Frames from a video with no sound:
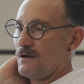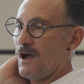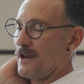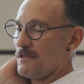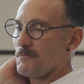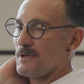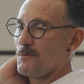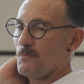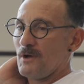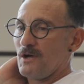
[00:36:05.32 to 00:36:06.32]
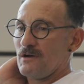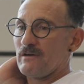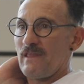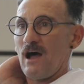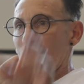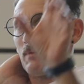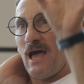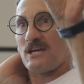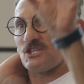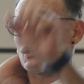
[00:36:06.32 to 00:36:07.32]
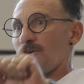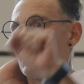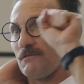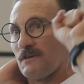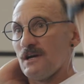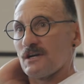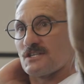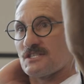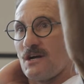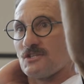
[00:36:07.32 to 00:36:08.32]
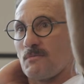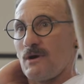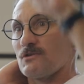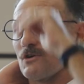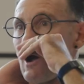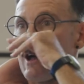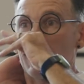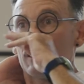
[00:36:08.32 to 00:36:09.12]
I don't think people put her in that upper echelon of Cassandra Beaugrand,